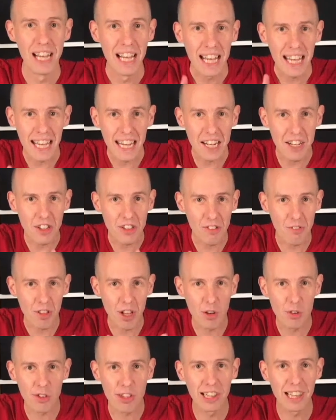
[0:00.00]
Each of
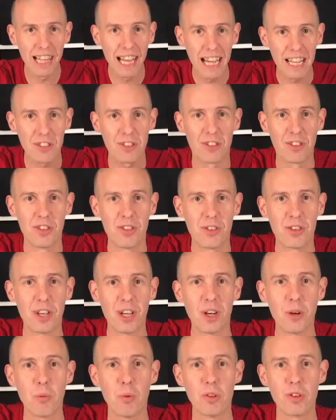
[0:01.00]
those letters
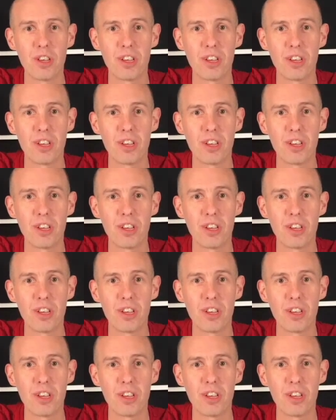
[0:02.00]
was